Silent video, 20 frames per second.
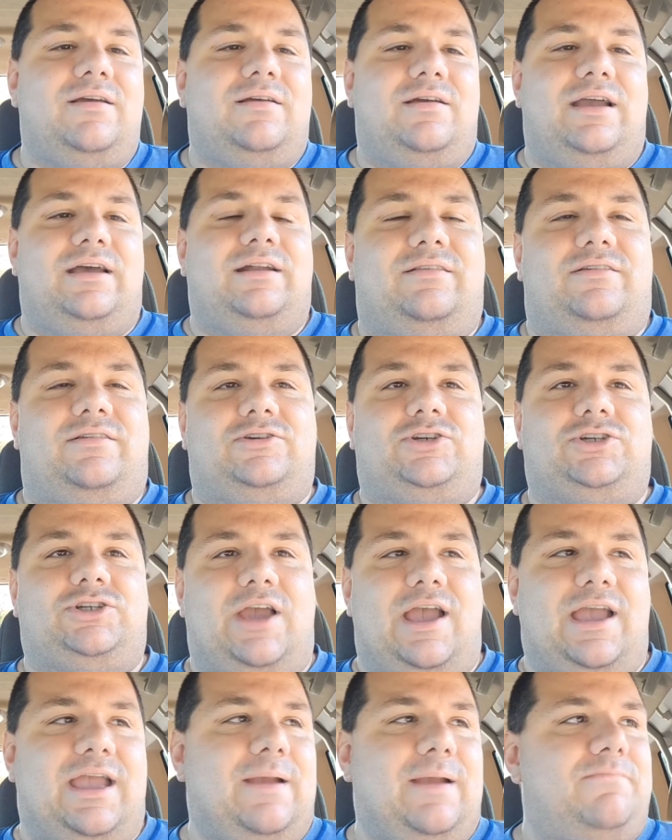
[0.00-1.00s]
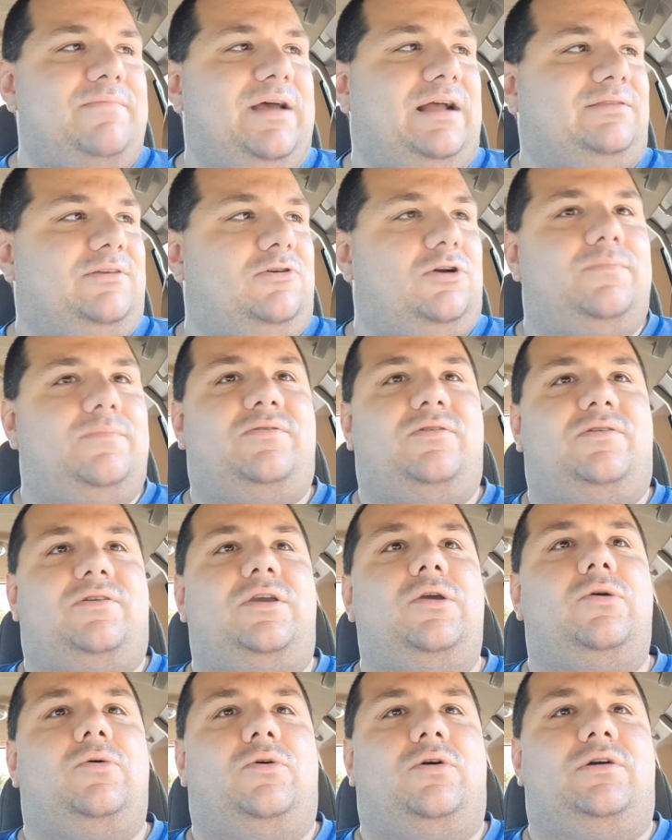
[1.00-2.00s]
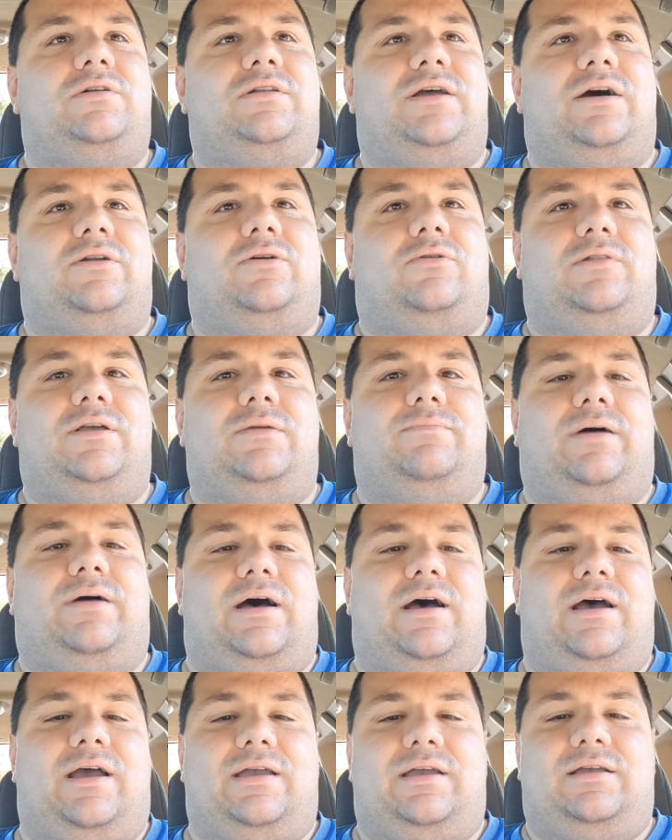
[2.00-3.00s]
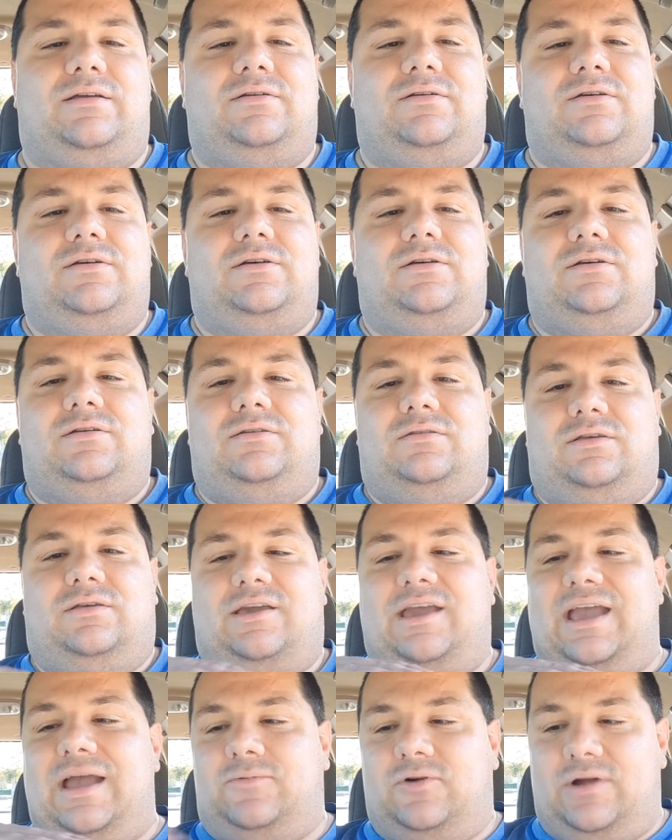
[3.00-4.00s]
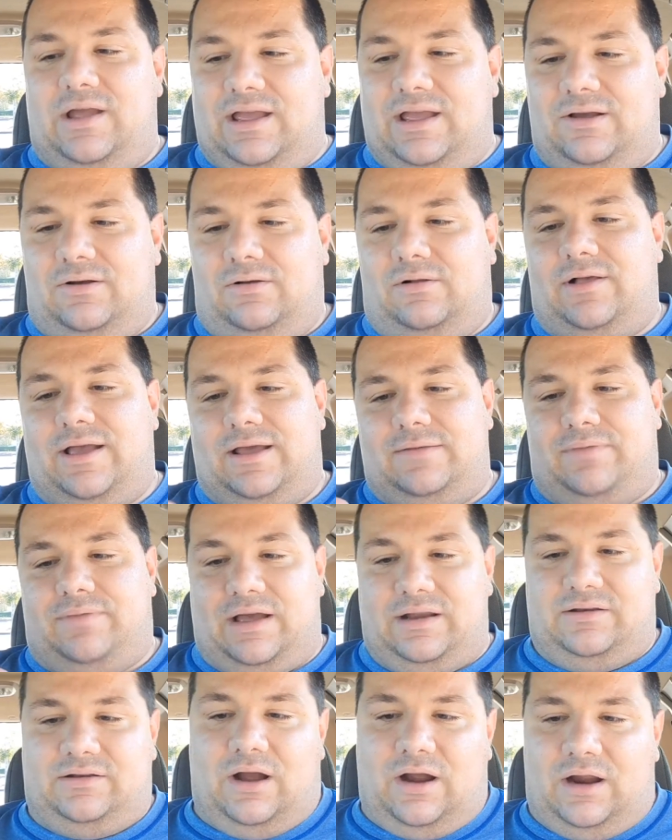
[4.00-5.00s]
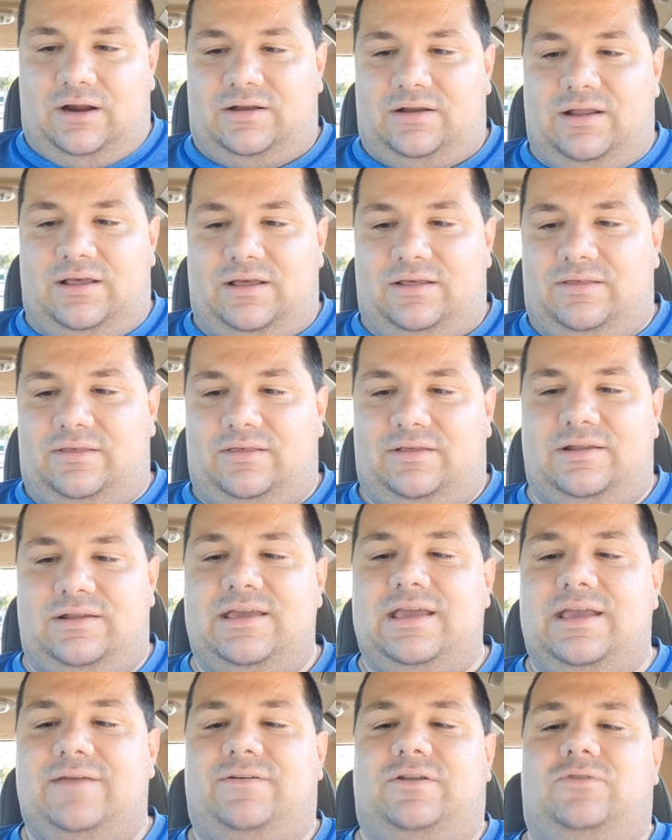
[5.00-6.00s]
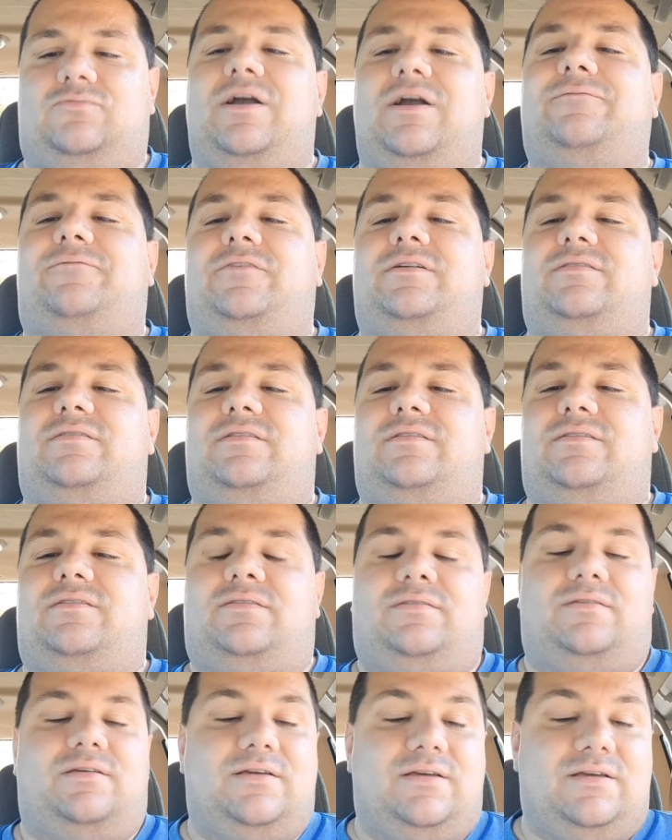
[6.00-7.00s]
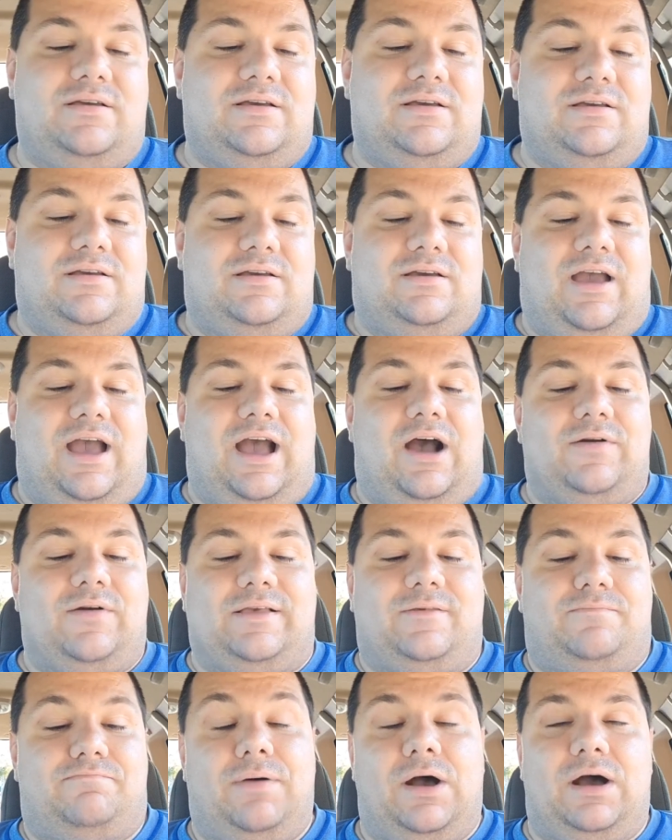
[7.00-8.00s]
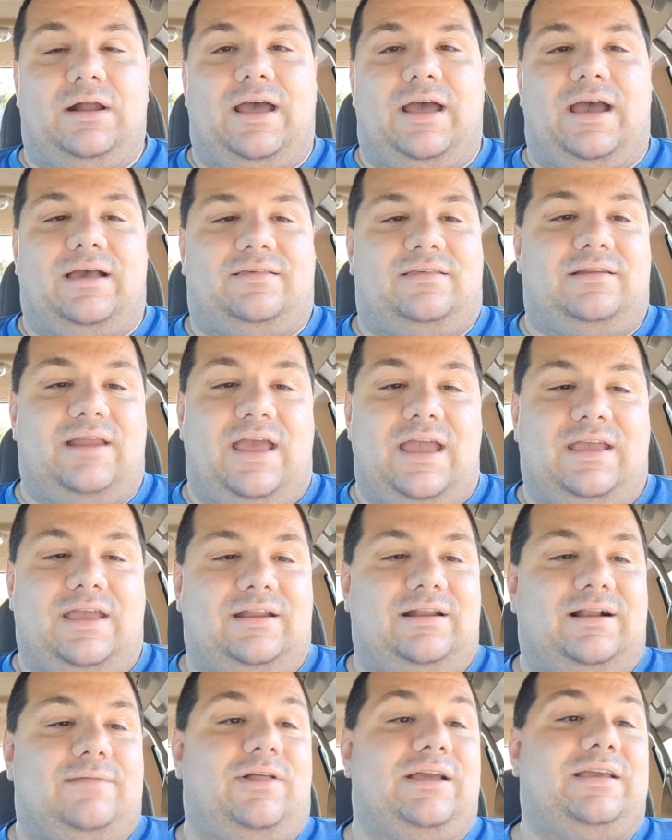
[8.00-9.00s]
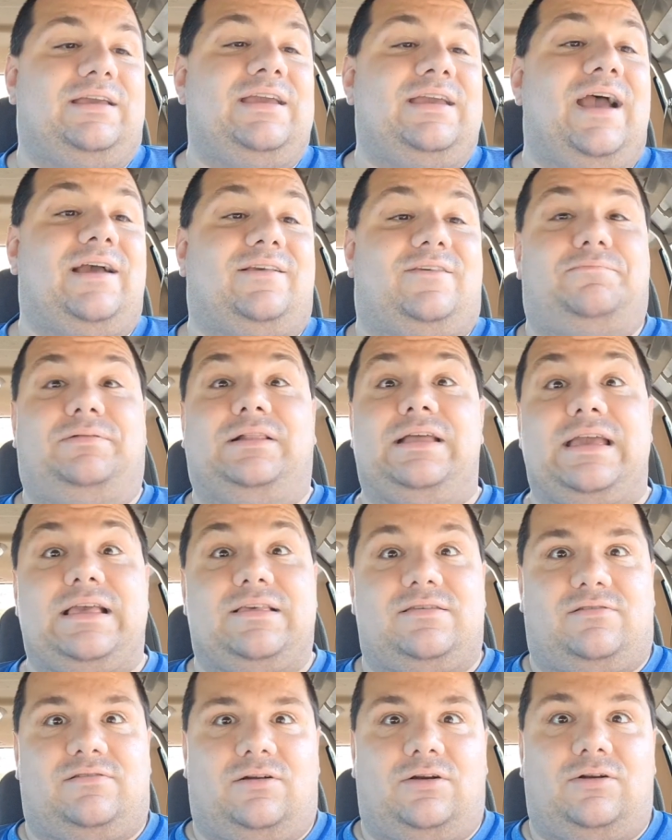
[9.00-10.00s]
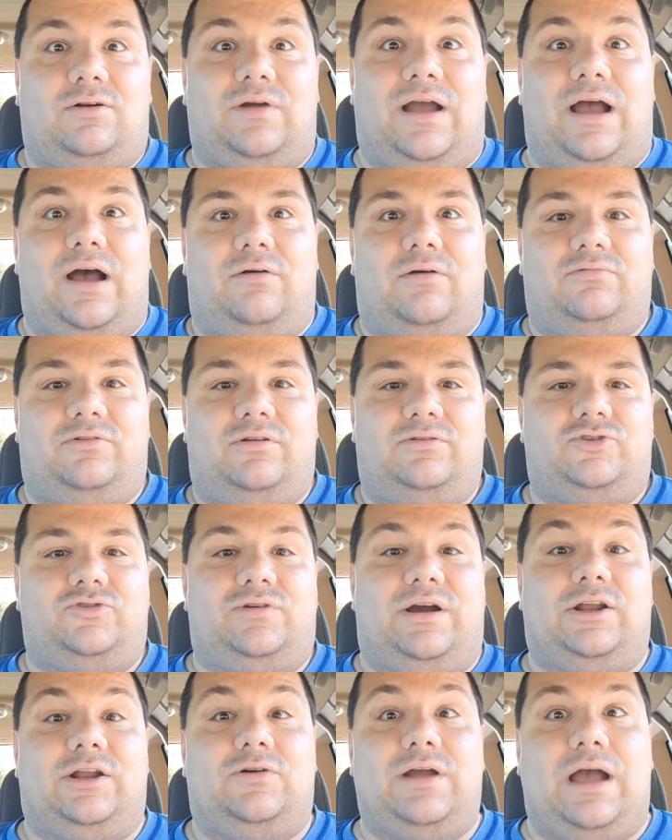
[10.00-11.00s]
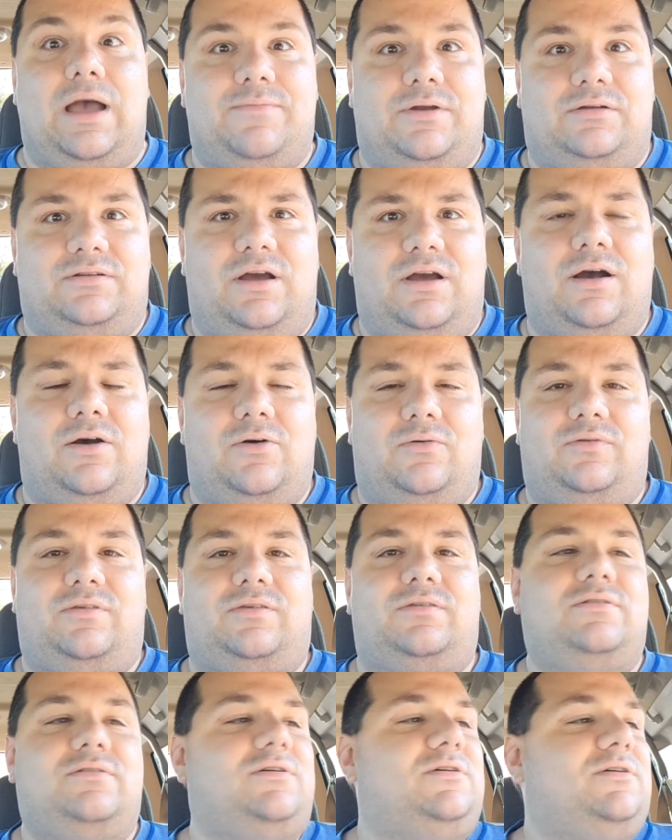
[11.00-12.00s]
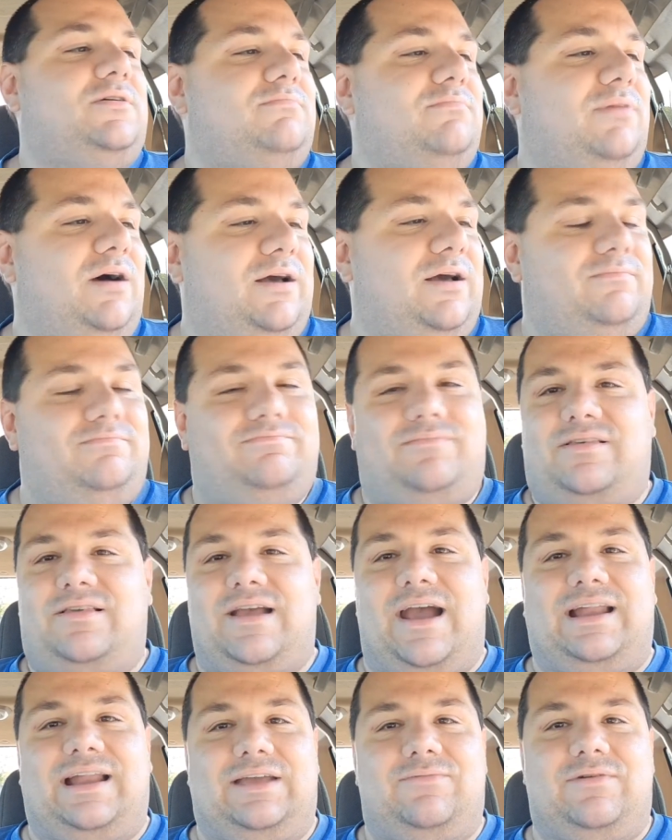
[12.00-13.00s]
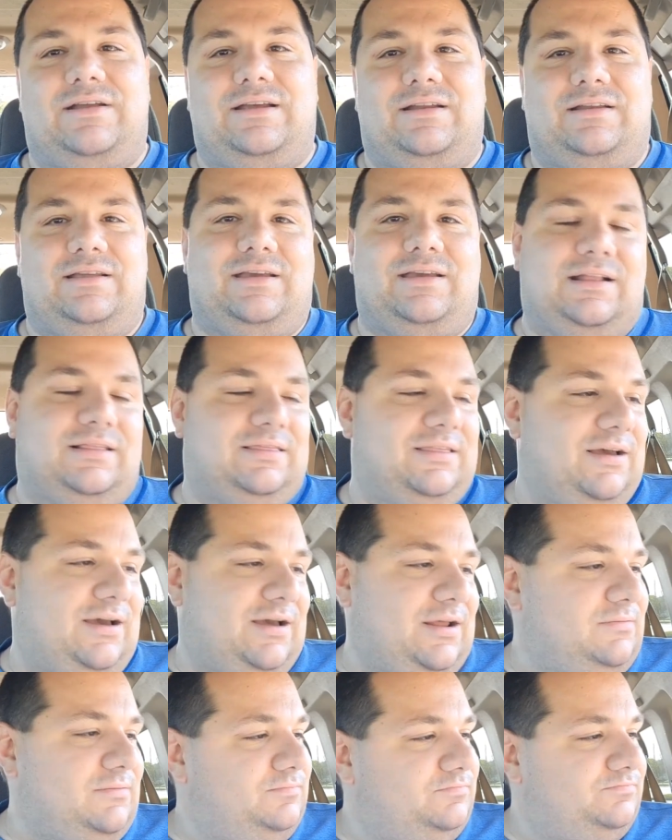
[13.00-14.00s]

And shame that they're obscured not only by the camera angle and by darkness, and he even references how he's butt-ass naked. And I'm like, yes, please, turn around. Try to grab your toes. But sadly, we didn't get that.